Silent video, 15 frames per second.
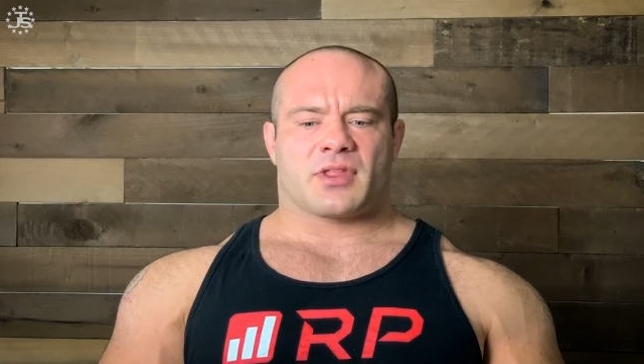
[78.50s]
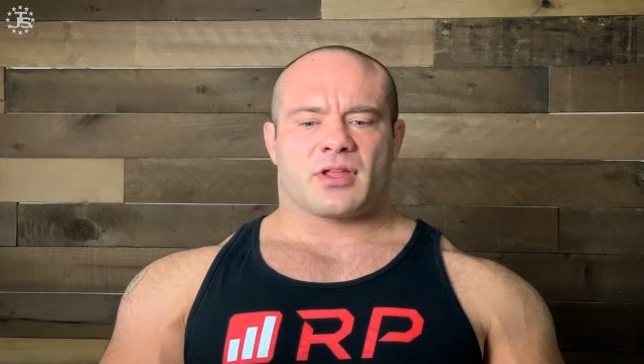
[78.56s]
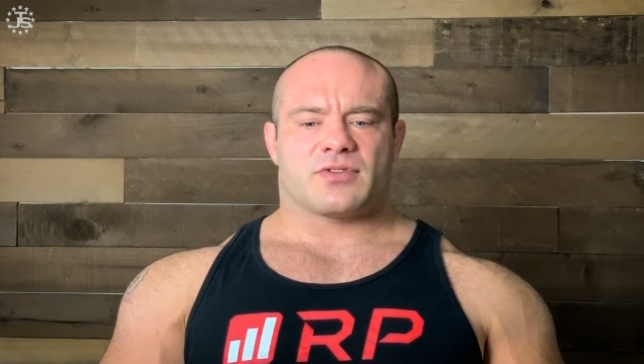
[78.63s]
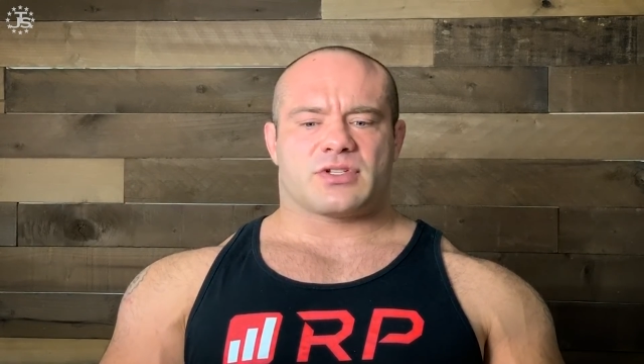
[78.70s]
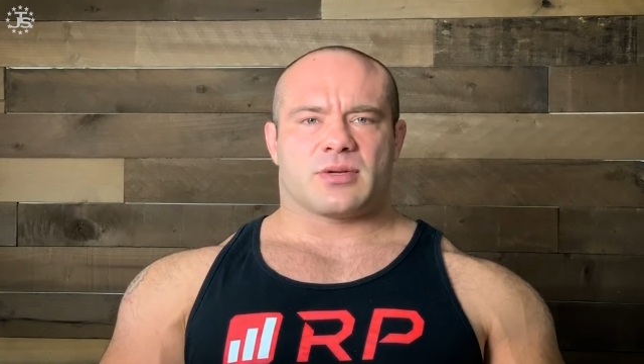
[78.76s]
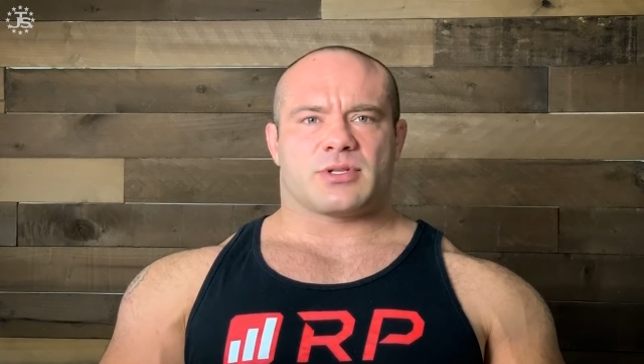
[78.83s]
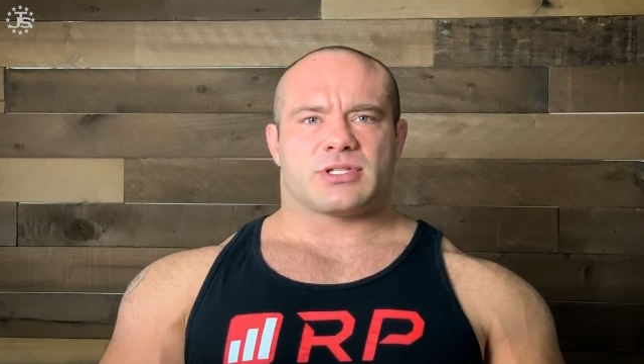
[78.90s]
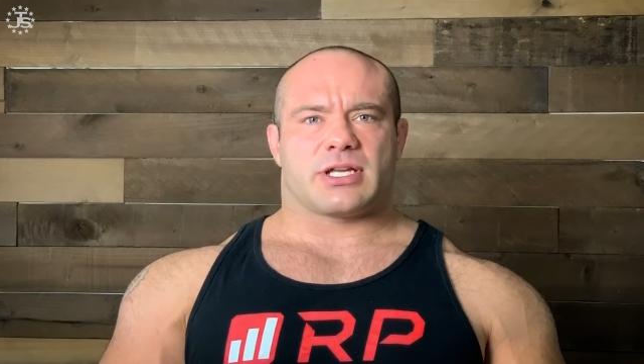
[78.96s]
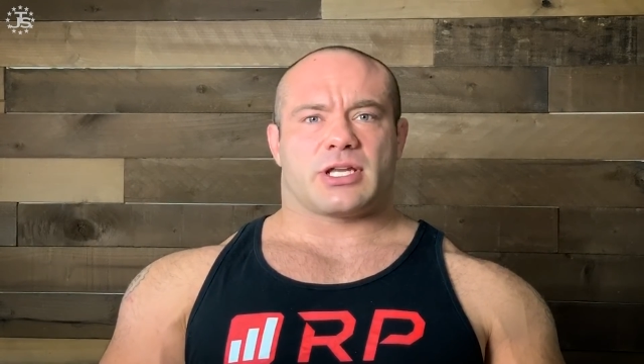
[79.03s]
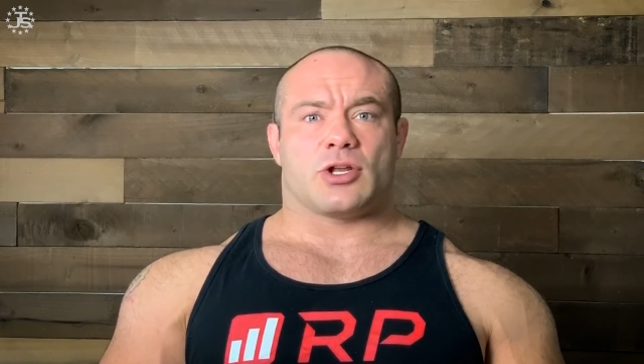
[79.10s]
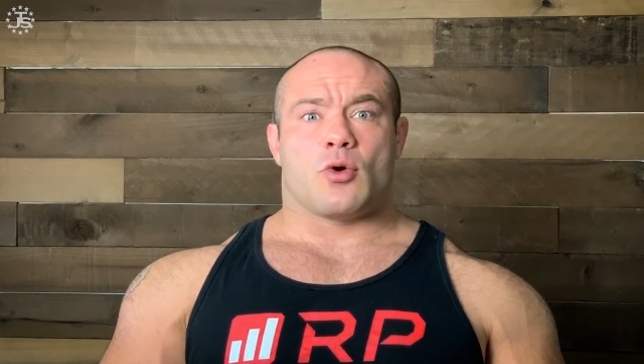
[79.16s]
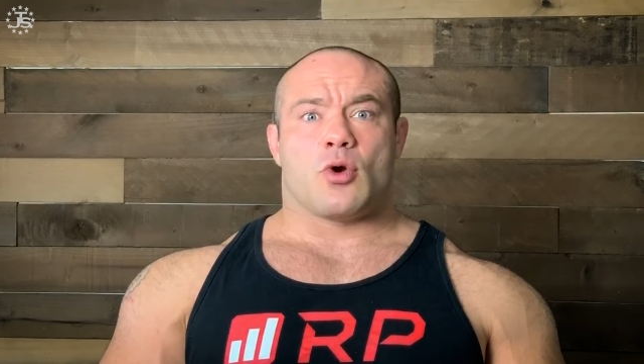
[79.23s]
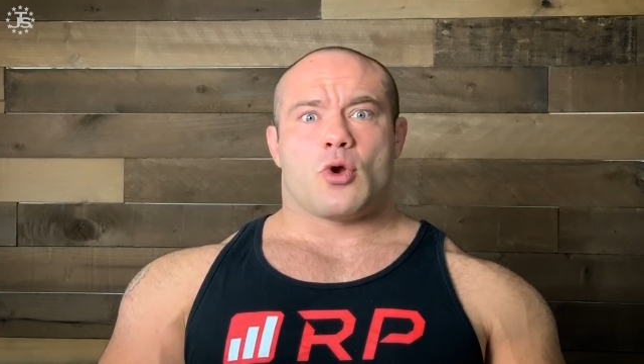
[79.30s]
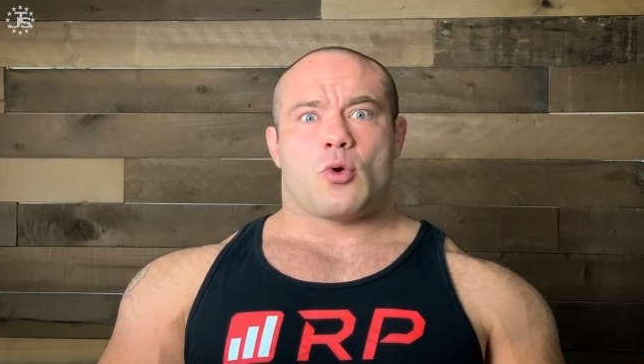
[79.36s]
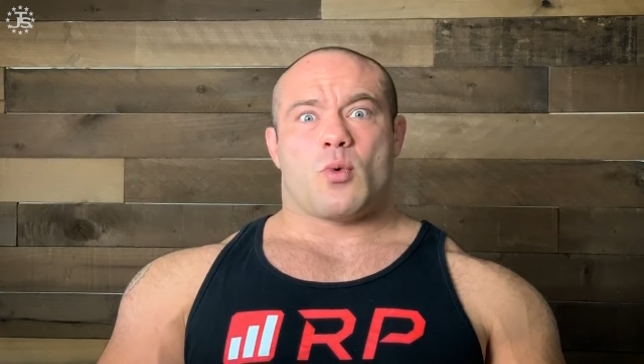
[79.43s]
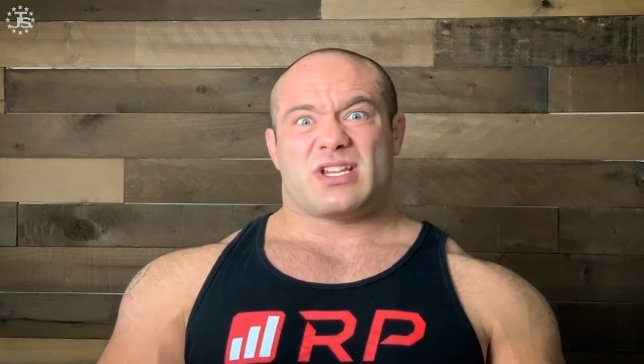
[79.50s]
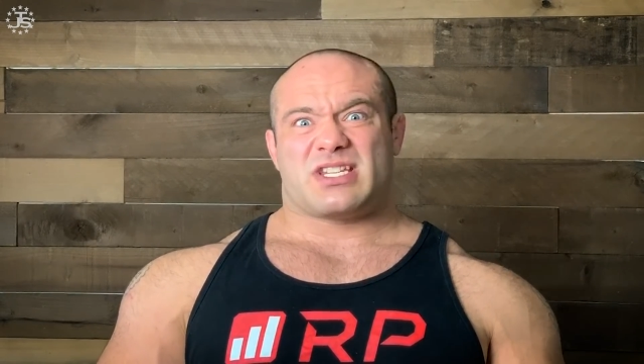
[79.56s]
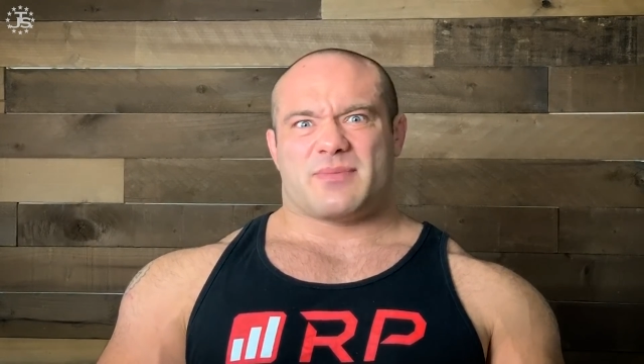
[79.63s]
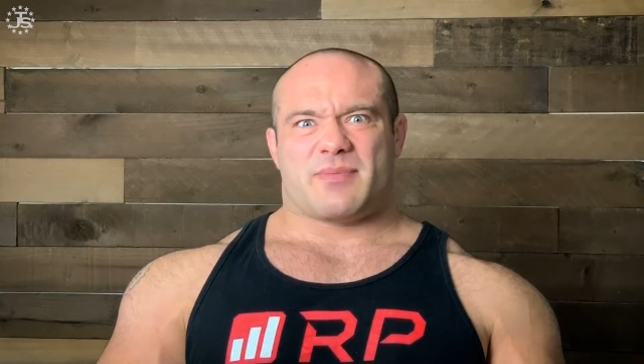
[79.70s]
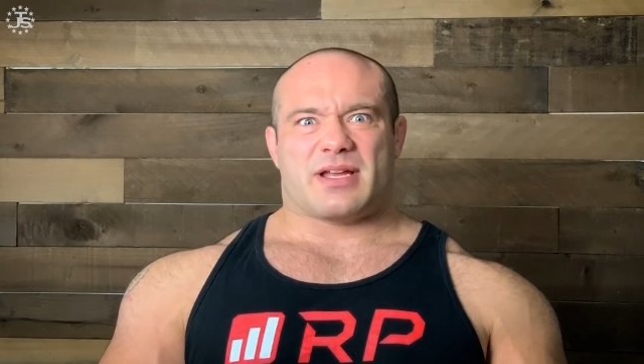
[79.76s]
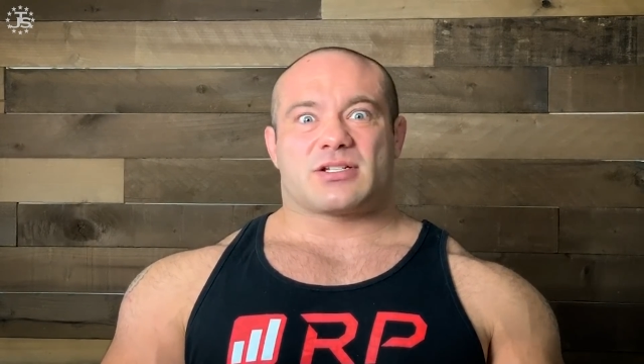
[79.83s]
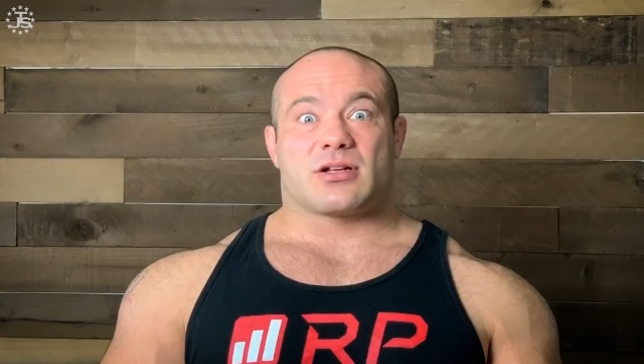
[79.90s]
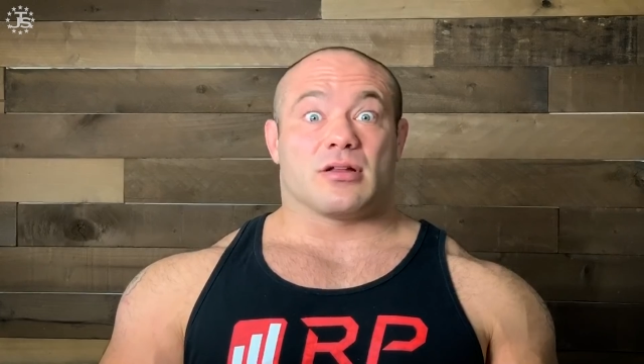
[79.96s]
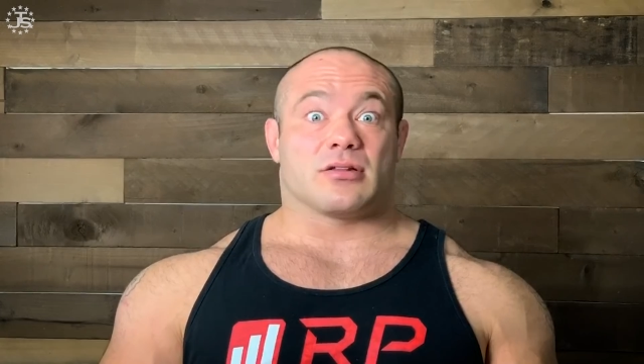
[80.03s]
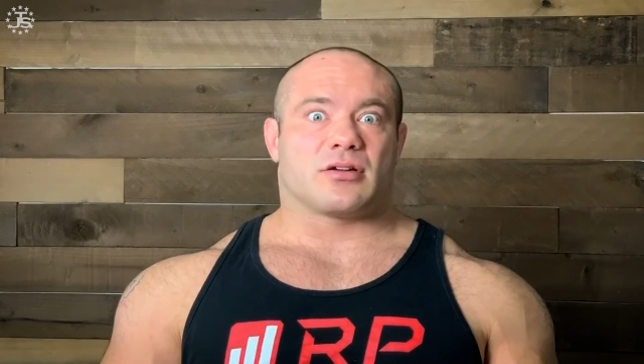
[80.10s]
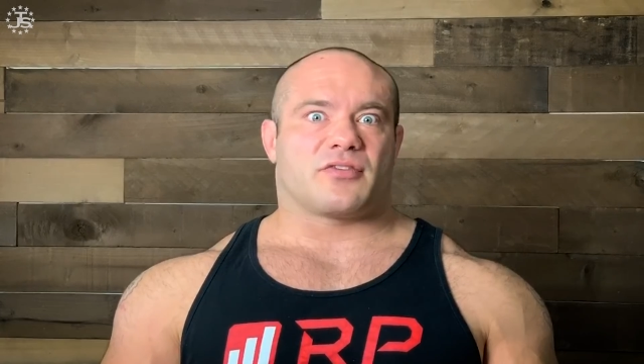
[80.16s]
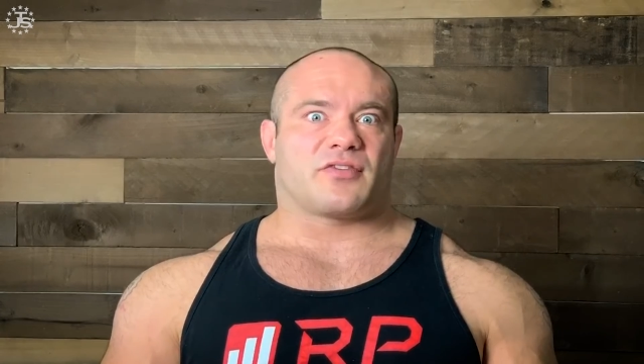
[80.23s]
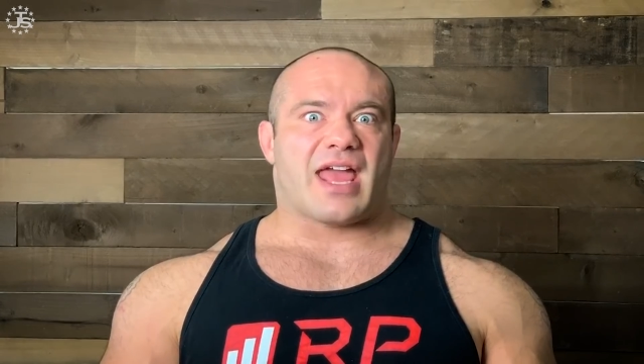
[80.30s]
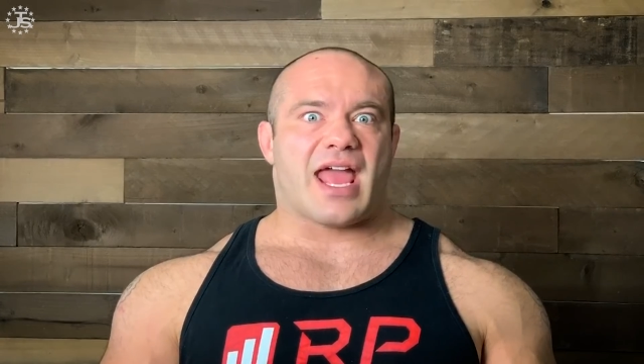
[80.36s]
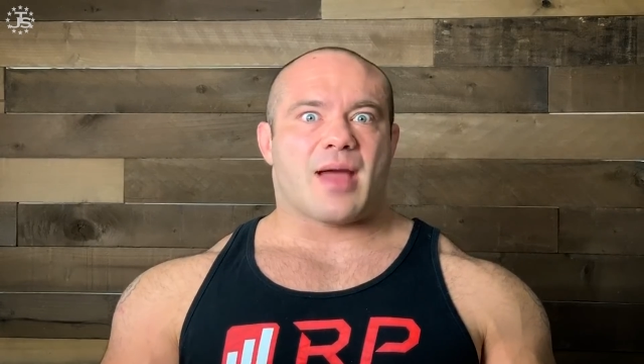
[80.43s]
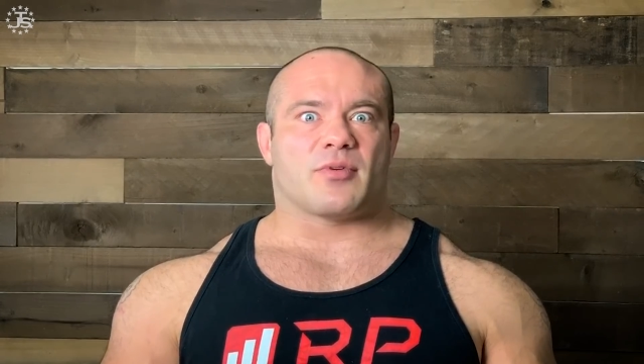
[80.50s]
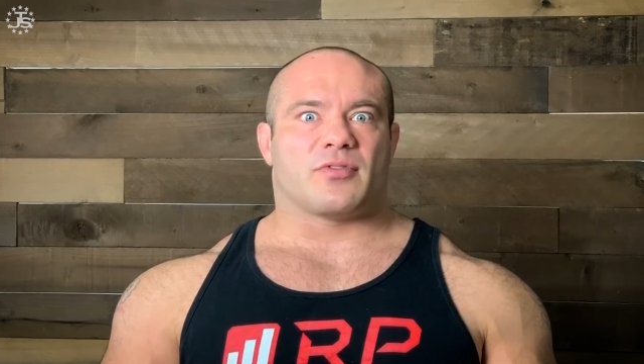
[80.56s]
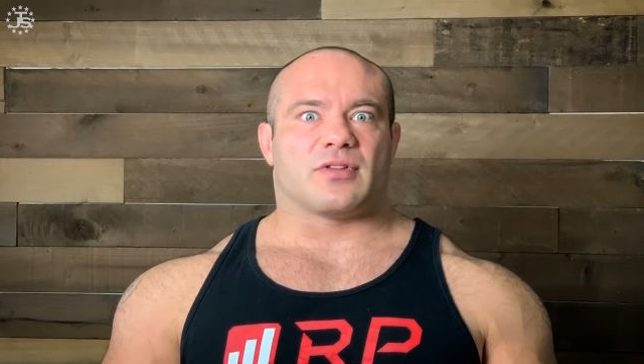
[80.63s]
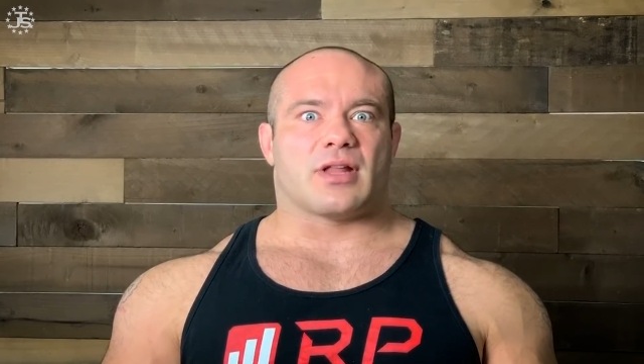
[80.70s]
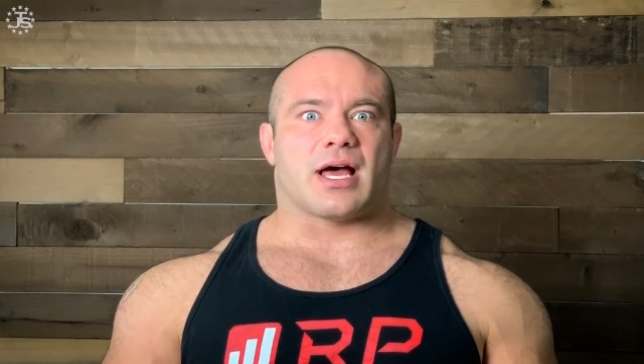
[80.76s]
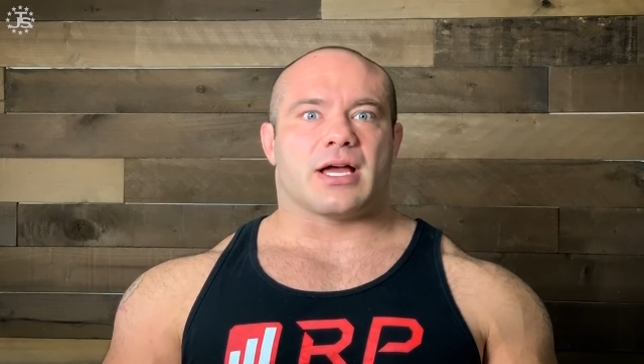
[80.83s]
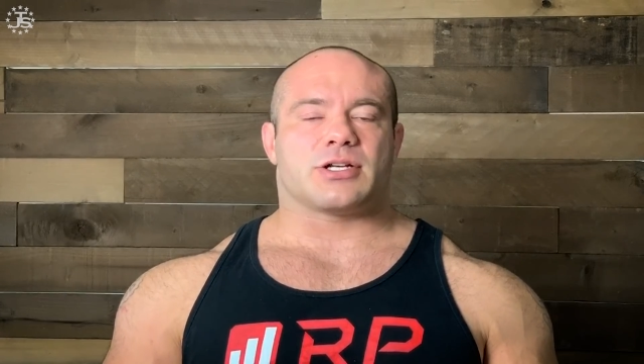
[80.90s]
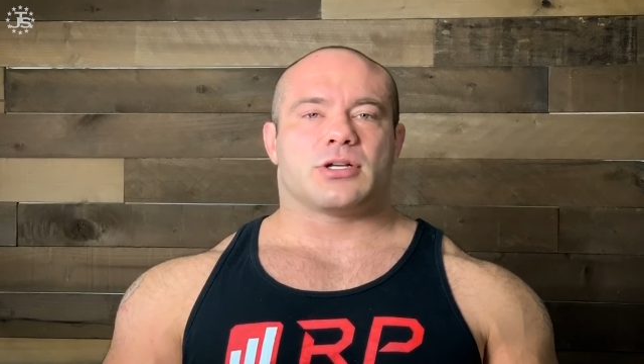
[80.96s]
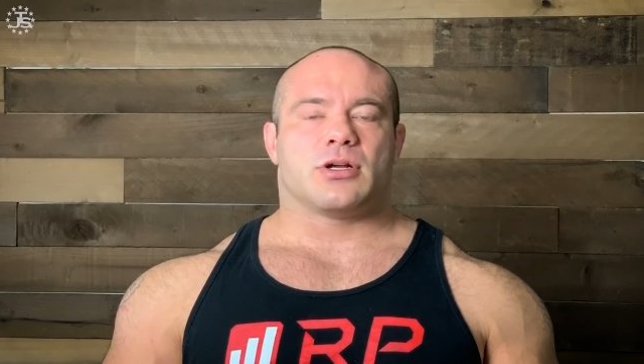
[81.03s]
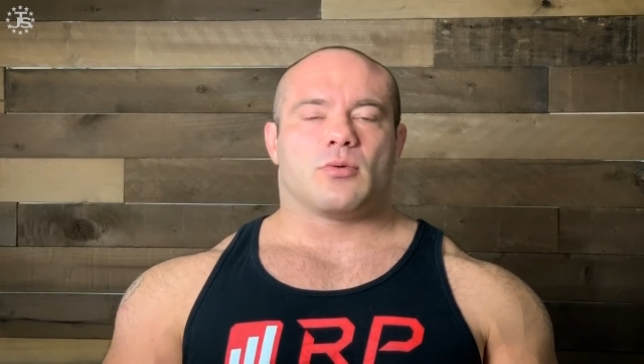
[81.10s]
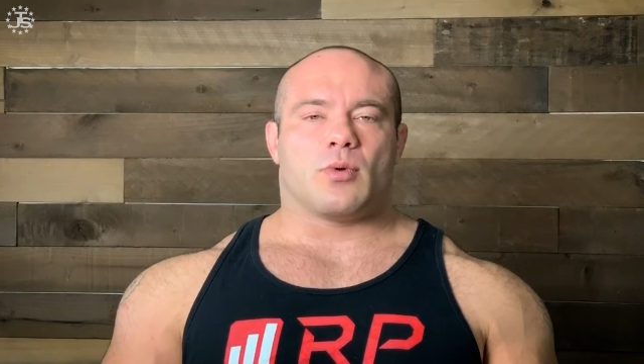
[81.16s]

you know, someone's like, you know, what's the best color of camouflage?